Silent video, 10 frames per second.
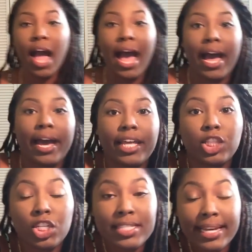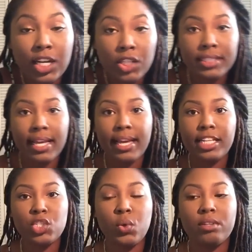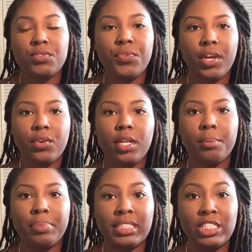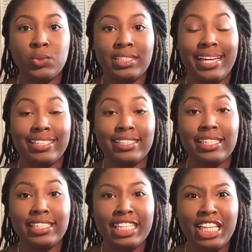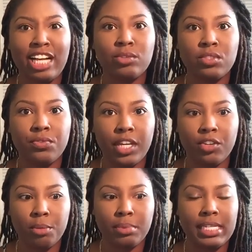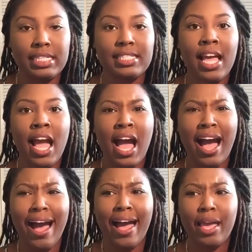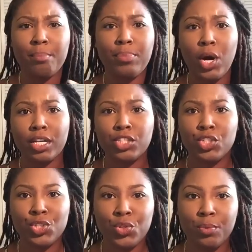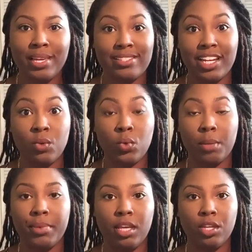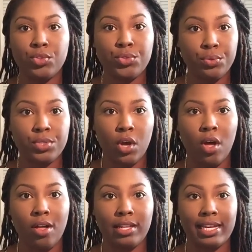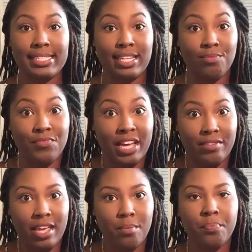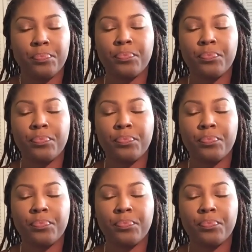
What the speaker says: I looked at online, so I was very pleased with that. The length, I was very pleased. I bought a shoe because I didn't want to be too tall. Like I said, I'm 5'8",